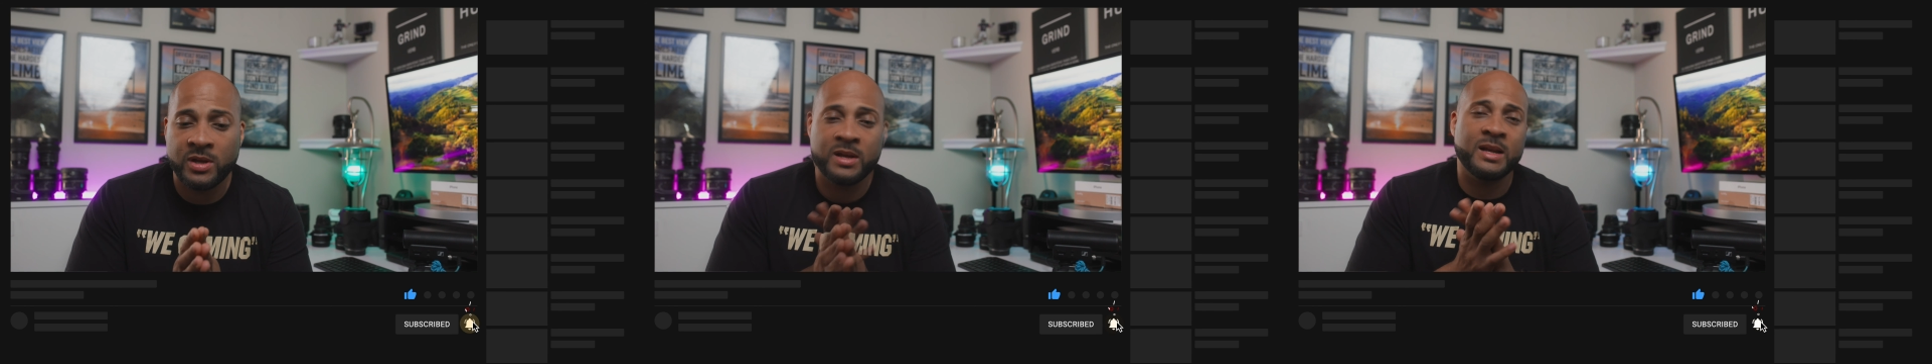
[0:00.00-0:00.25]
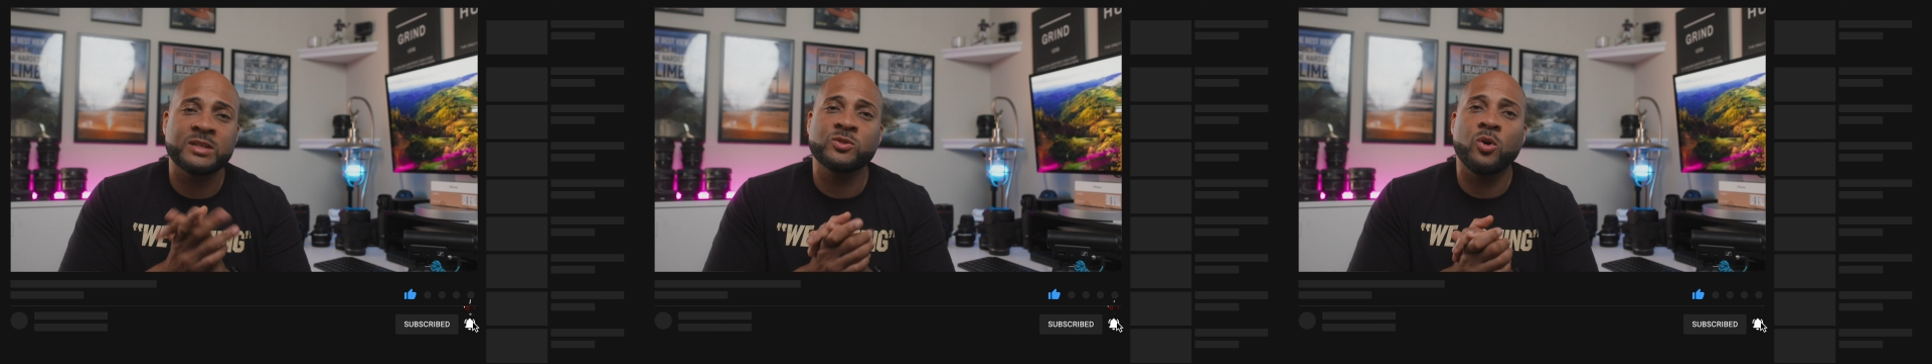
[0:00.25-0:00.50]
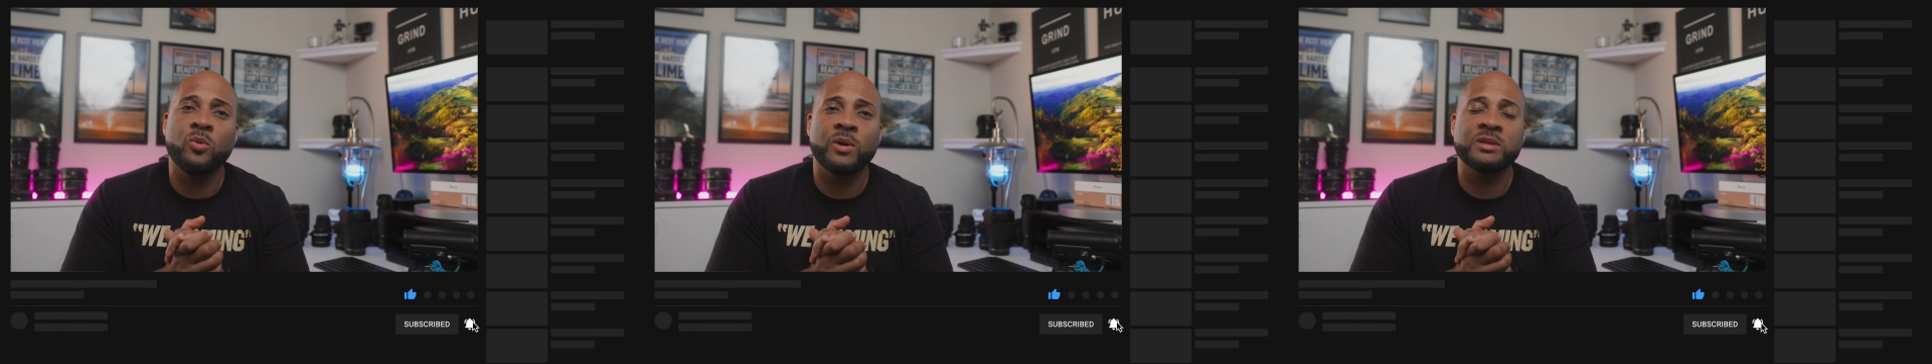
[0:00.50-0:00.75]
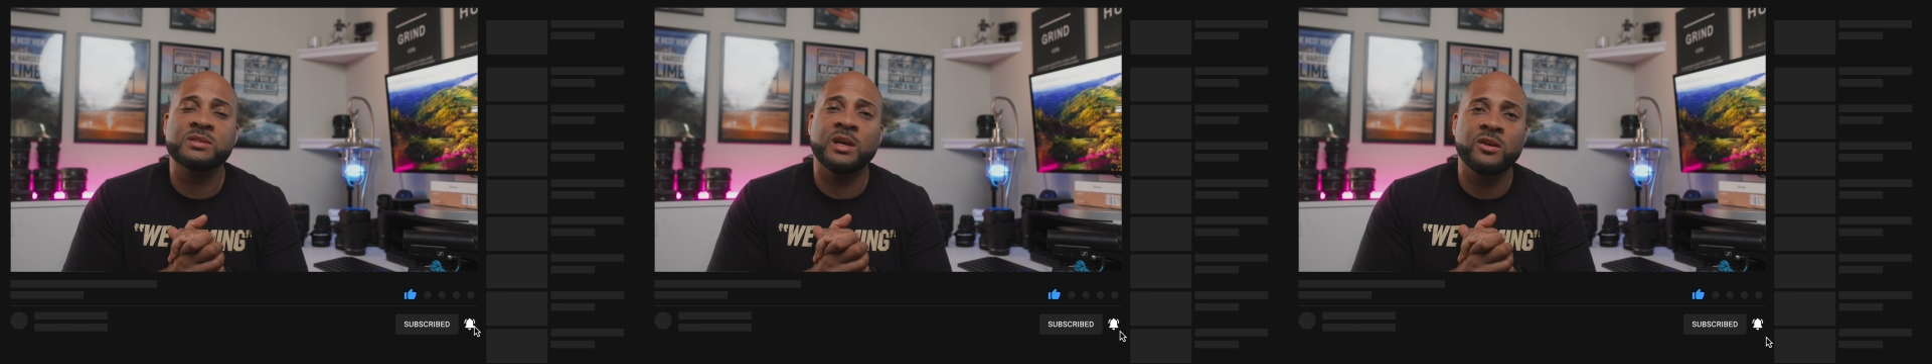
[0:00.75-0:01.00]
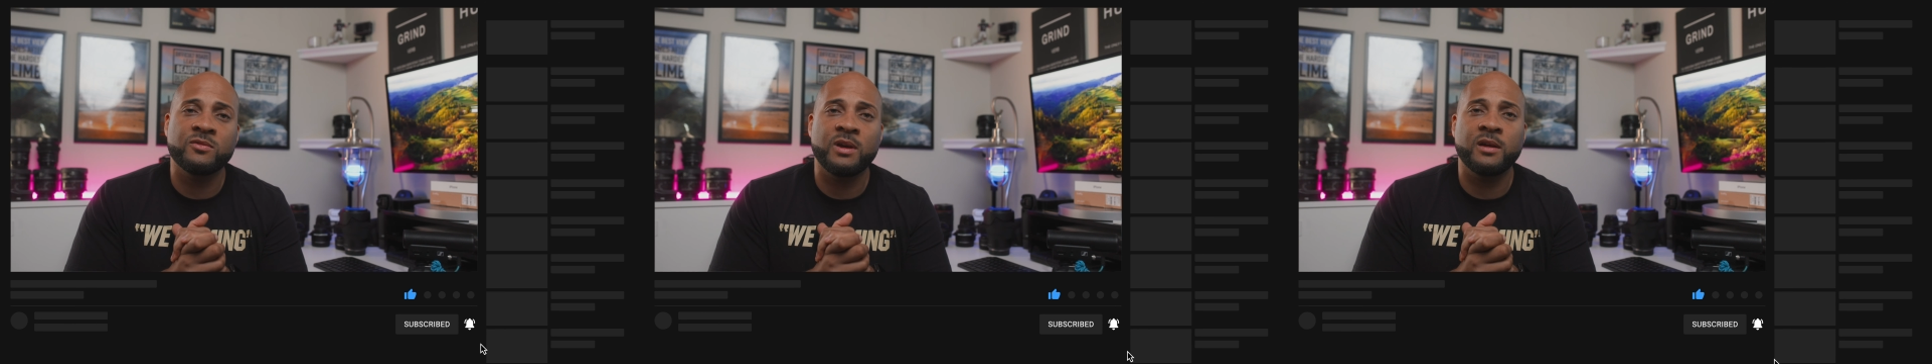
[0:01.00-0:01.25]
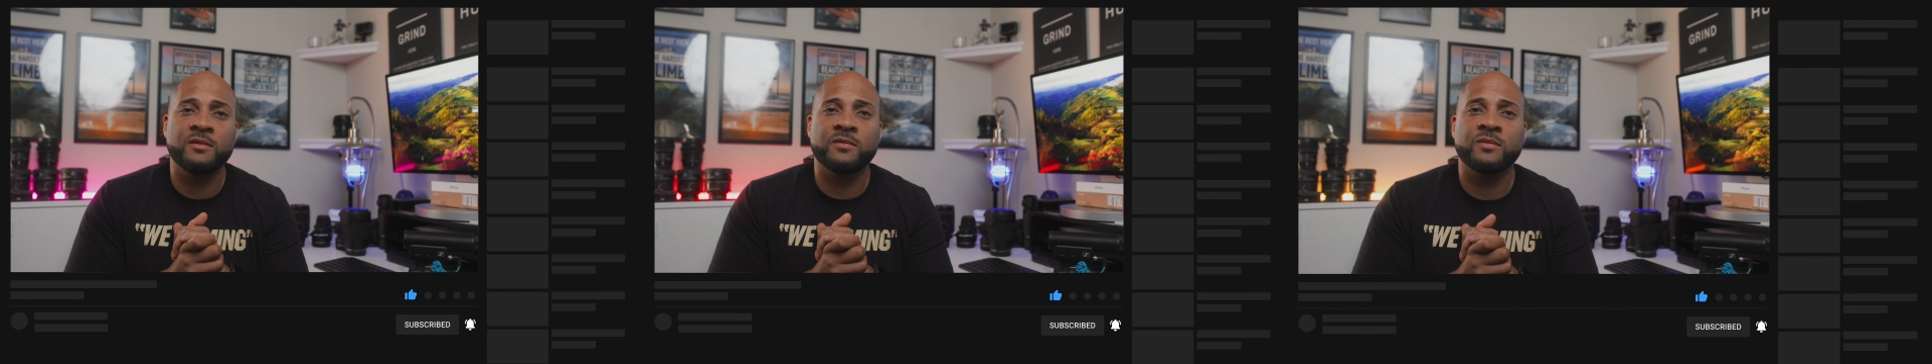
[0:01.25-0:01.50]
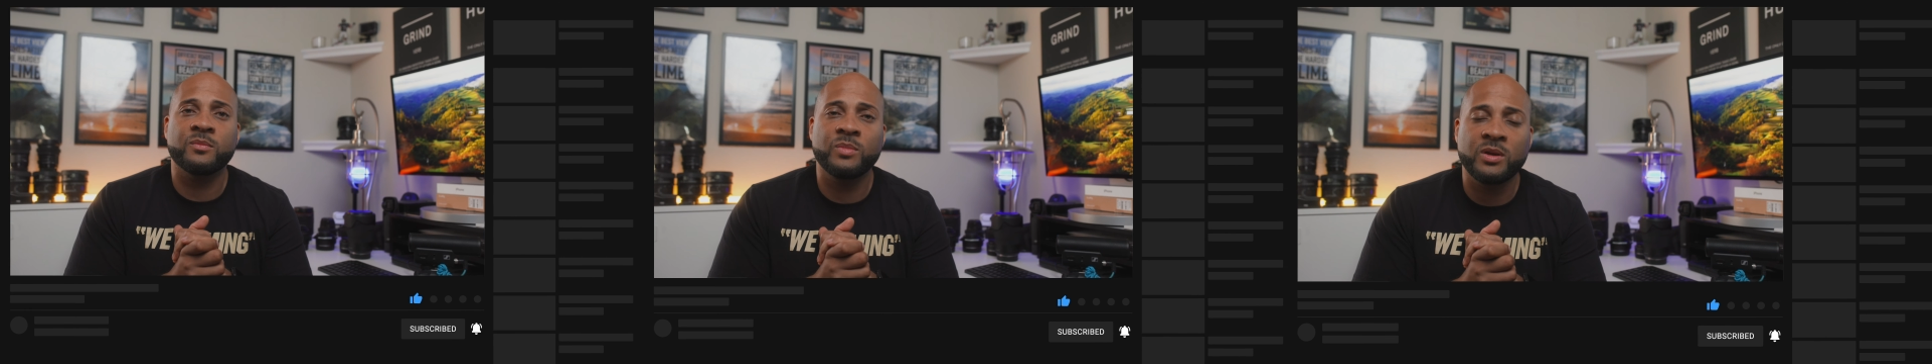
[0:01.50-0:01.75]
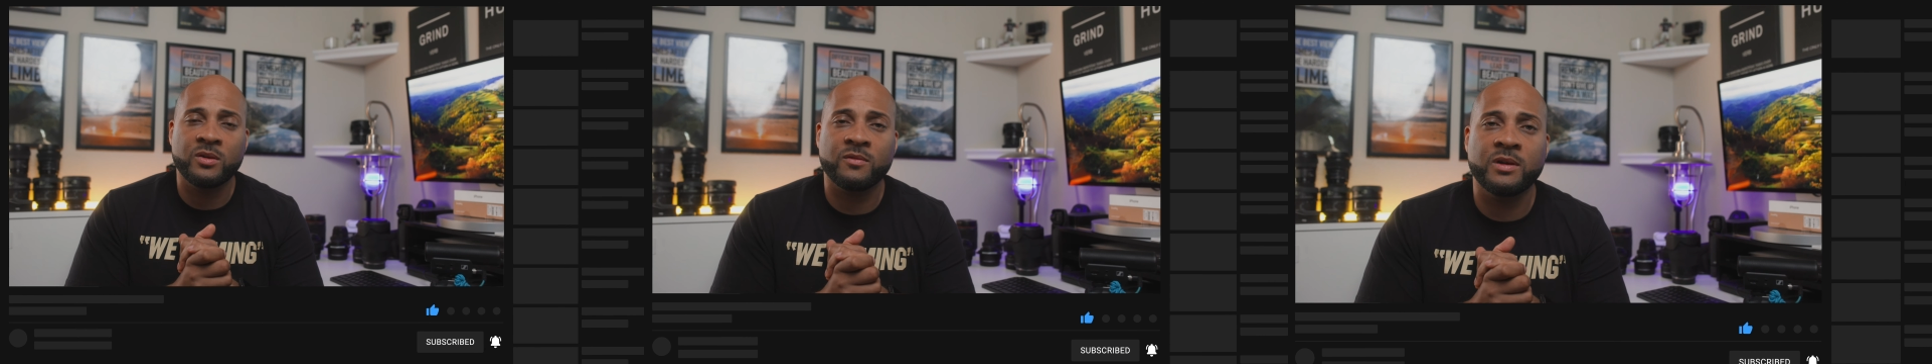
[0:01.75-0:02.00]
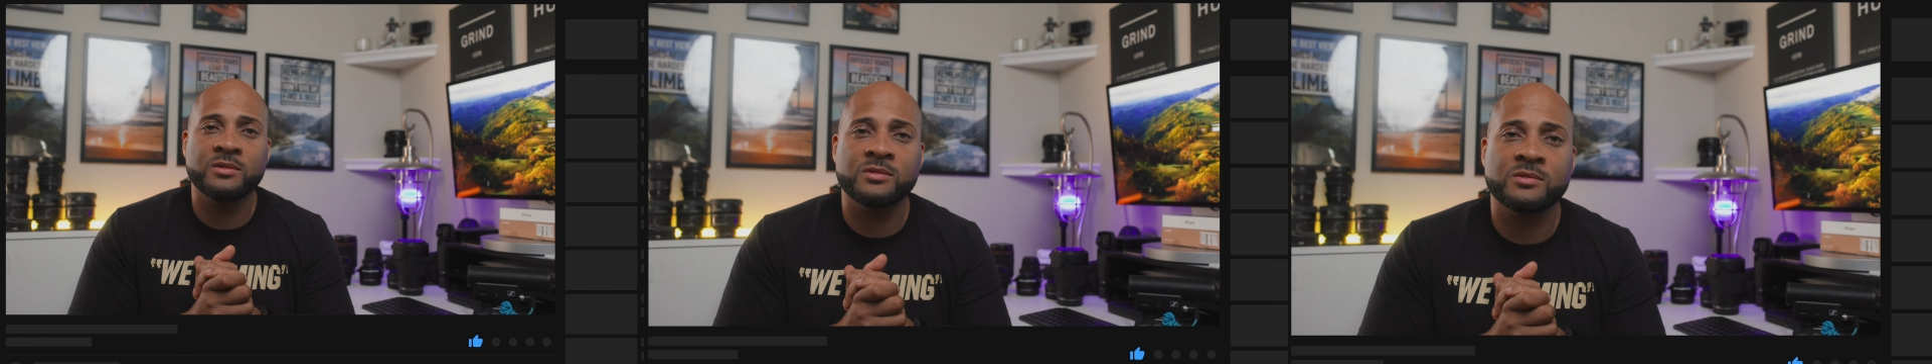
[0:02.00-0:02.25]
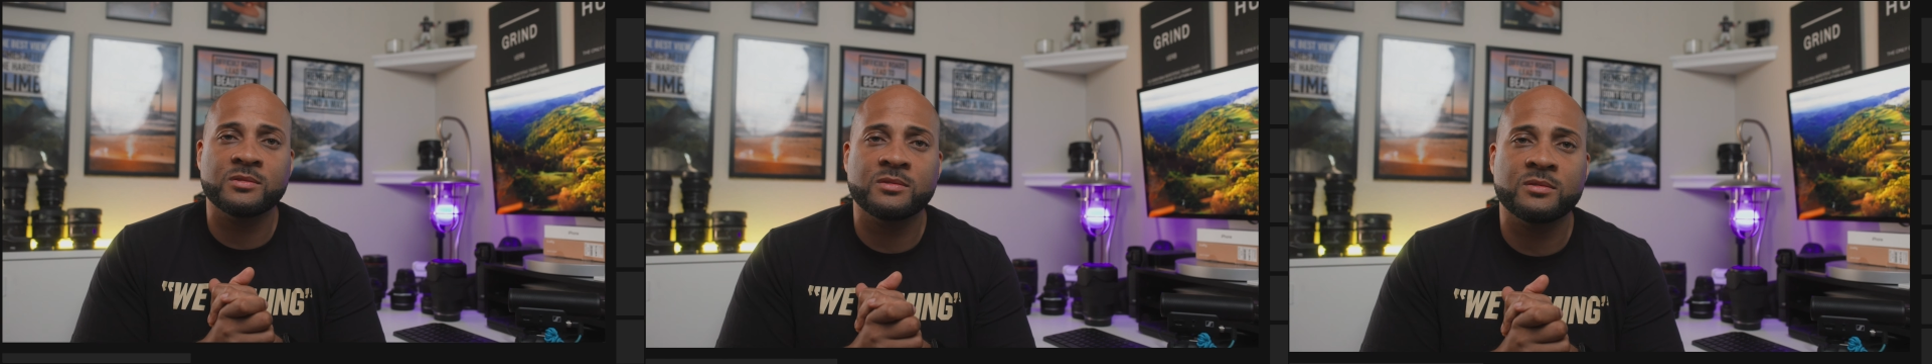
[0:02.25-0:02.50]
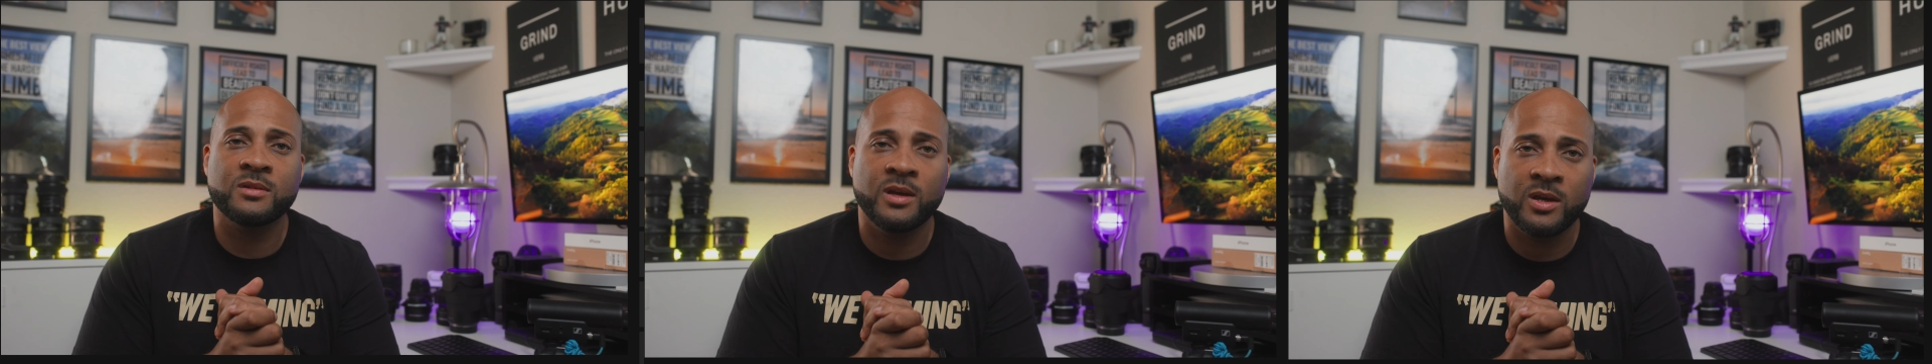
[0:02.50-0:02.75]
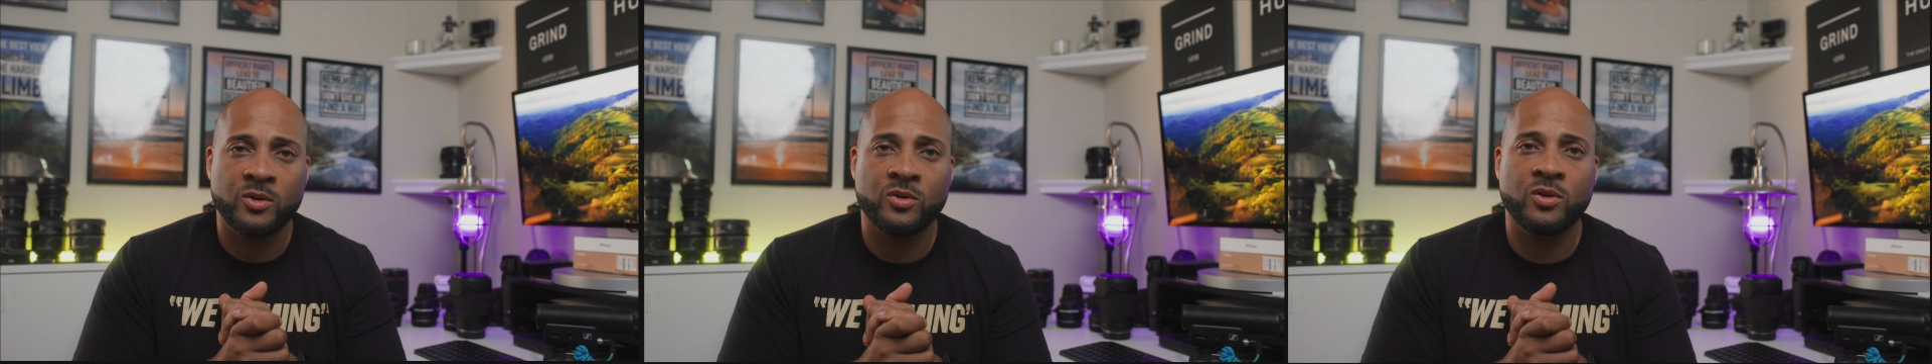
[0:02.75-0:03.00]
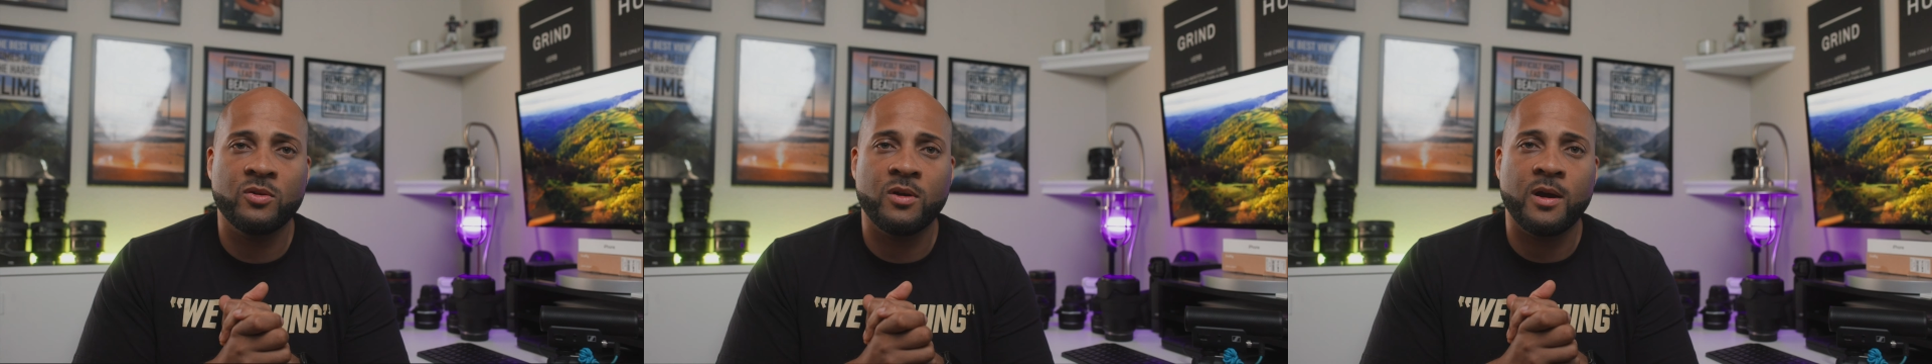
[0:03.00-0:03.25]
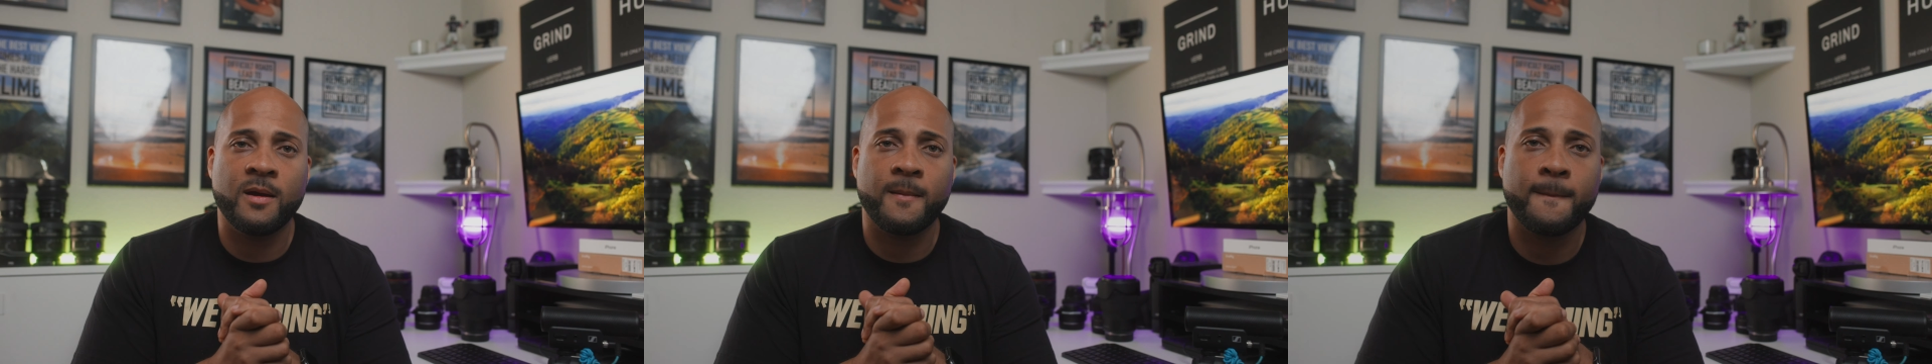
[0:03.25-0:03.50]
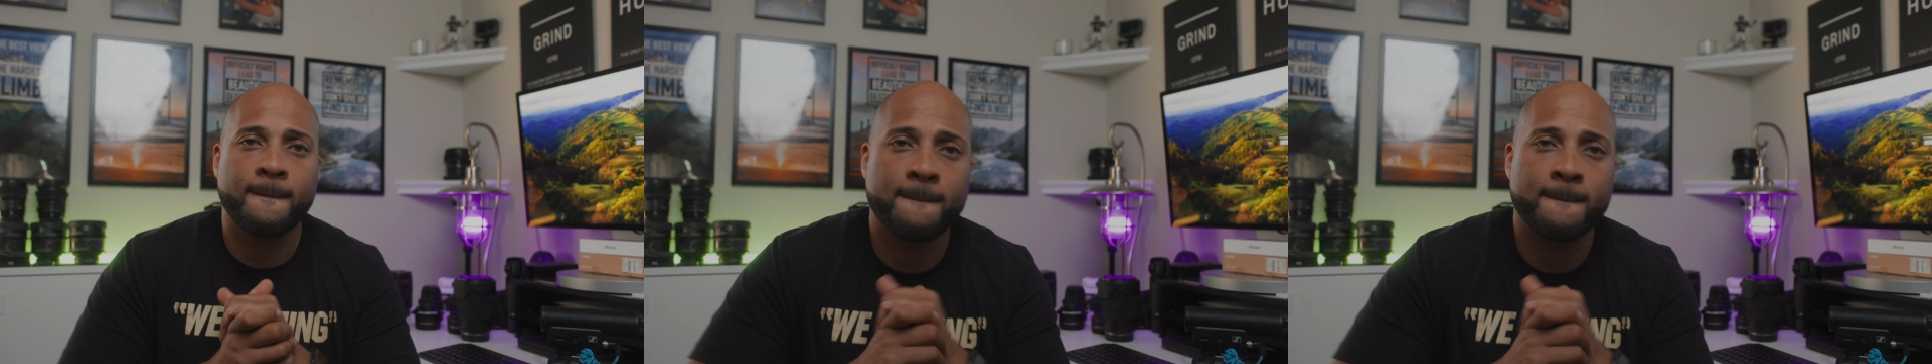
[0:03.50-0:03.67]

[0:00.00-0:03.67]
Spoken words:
And as always, stay creative, be courageous, and get on your grind.